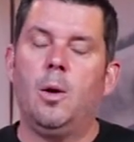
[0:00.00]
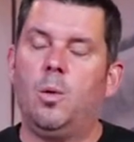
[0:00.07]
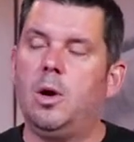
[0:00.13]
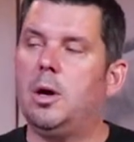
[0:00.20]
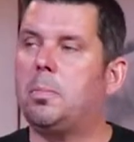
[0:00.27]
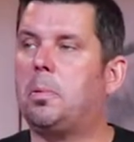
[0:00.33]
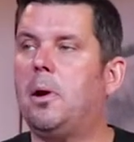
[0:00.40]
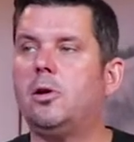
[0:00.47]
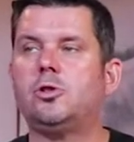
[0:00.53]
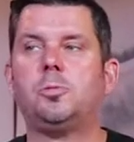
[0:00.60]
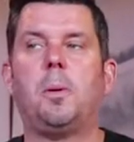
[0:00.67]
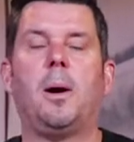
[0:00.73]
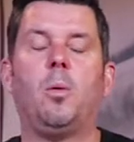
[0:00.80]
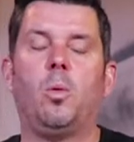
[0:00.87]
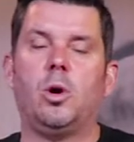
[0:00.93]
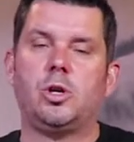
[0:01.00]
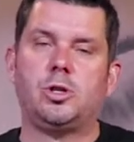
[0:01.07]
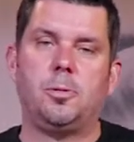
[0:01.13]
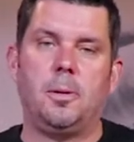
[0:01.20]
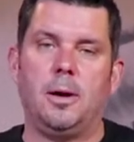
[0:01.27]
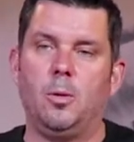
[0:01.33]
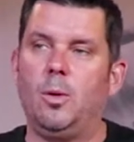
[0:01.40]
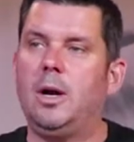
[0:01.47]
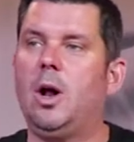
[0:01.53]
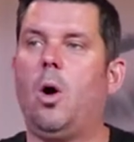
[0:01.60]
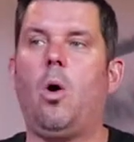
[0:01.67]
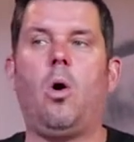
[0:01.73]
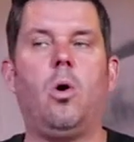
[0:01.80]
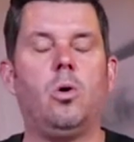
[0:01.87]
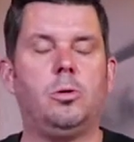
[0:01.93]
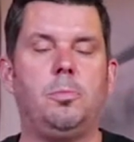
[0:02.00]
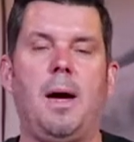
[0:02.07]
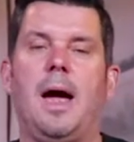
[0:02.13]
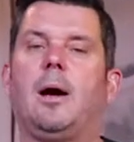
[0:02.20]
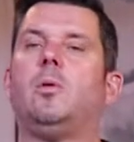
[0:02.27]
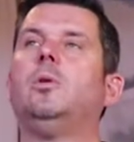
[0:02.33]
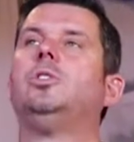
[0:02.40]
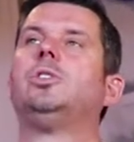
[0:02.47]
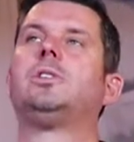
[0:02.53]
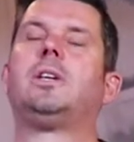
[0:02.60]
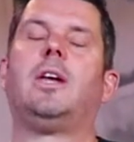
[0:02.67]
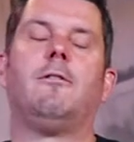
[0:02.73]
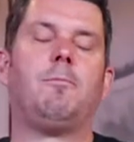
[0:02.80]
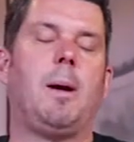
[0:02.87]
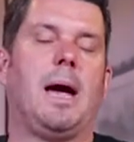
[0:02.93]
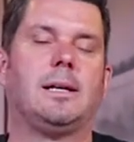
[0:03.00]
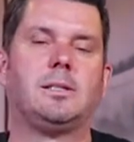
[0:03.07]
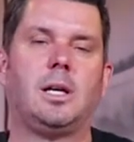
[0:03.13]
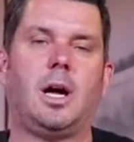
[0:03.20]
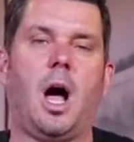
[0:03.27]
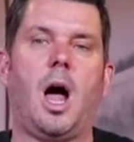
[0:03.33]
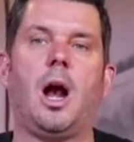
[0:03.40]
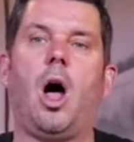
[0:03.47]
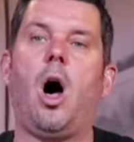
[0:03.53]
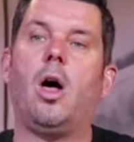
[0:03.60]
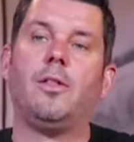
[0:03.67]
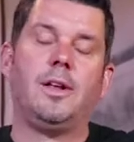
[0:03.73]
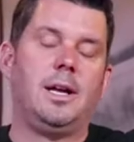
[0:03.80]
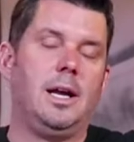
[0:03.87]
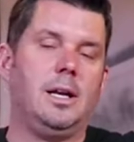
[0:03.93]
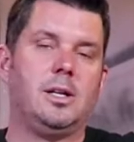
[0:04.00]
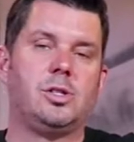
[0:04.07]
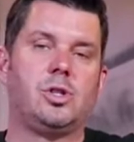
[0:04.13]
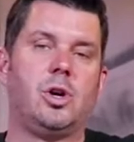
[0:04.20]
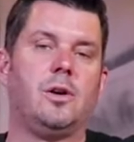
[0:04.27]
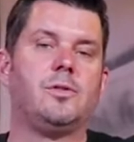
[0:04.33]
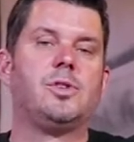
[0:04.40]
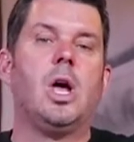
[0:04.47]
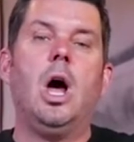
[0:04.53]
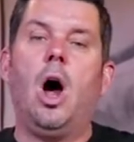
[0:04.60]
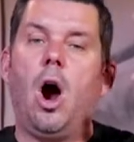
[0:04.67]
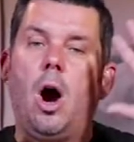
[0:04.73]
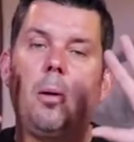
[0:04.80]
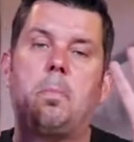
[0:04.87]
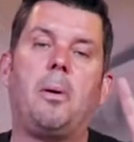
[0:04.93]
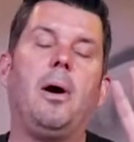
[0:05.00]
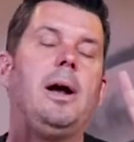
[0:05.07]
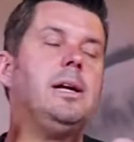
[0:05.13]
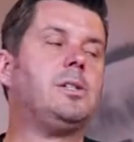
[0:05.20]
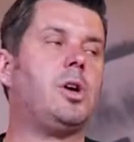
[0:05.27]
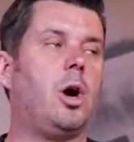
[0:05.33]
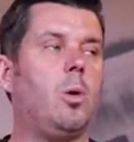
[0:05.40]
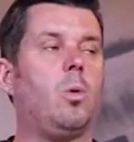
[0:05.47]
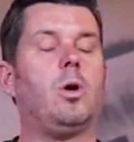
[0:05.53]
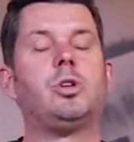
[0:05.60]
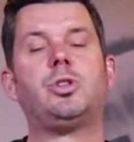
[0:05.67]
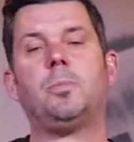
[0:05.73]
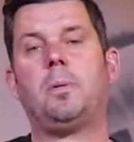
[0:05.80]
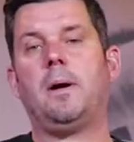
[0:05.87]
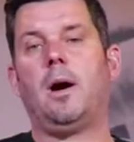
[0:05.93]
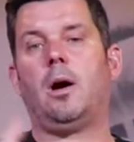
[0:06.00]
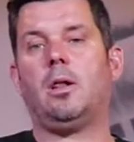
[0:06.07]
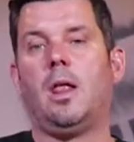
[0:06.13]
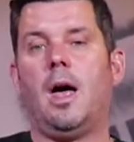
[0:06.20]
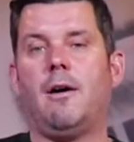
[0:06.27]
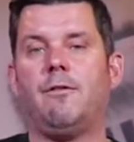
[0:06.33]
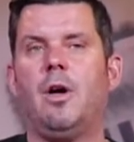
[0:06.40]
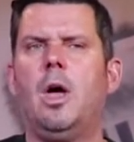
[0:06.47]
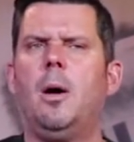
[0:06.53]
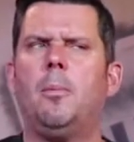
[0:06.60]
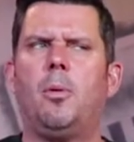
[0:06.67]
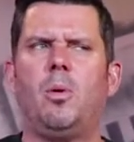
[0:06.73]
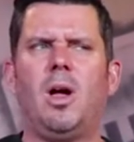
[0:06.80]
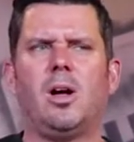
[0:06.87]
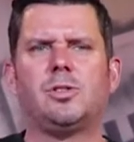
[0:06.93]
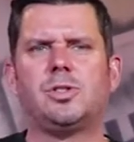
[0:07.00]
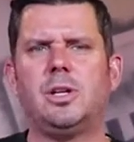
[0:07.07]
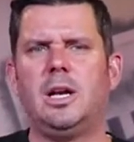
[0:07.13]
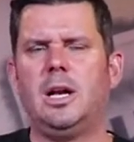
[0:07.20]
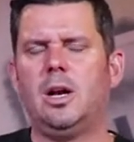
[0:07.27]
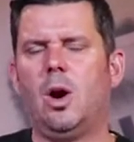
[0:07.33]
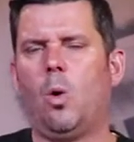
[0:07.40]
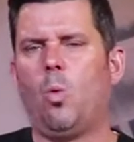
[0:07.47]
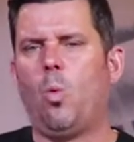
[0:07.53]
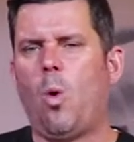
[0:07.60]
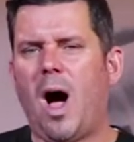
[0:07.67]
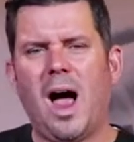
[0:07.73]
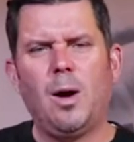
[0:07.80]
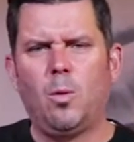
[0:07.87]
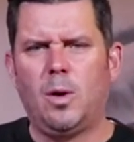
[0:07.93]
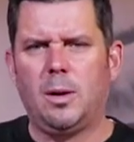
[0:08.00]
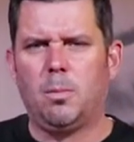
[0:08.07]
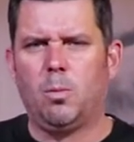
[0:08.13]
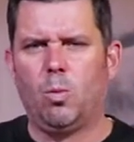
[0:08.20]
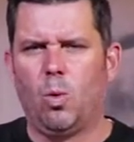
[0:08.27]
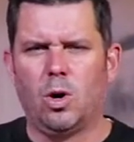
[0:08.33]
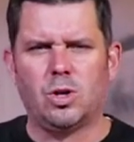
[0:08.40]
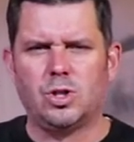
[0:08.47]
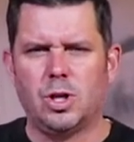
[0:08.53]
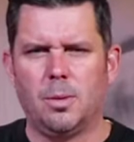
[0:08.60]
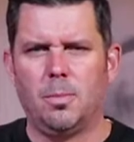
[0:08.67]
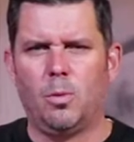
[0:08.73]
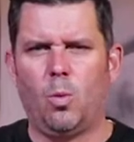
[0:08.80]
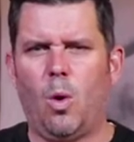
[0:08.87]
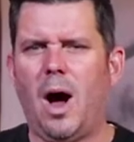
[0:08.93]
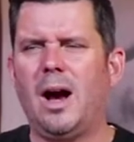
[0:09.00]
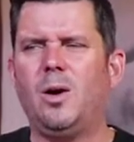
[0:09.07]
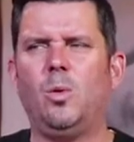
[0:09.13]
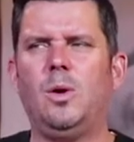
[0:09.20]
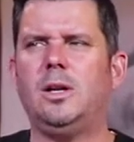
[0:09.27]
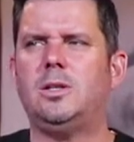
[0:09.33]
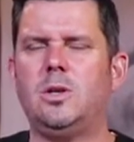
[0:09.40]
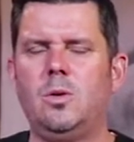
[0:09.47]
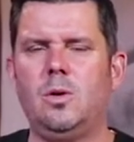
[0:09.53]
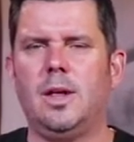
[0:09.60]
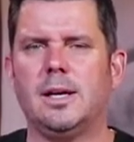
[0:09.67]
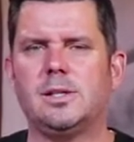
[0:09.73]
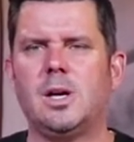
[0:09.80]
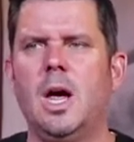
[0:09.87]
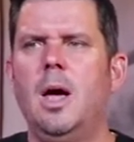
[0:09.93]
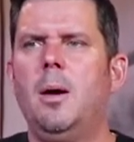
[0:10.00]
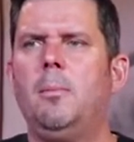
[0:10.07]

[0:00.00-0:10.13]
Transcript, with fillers: We approach by worshiping. We don't hold back. We just give back to God all that He deserves our praise, our worship, and our love. But we also need to know why we worship. Why do we do this?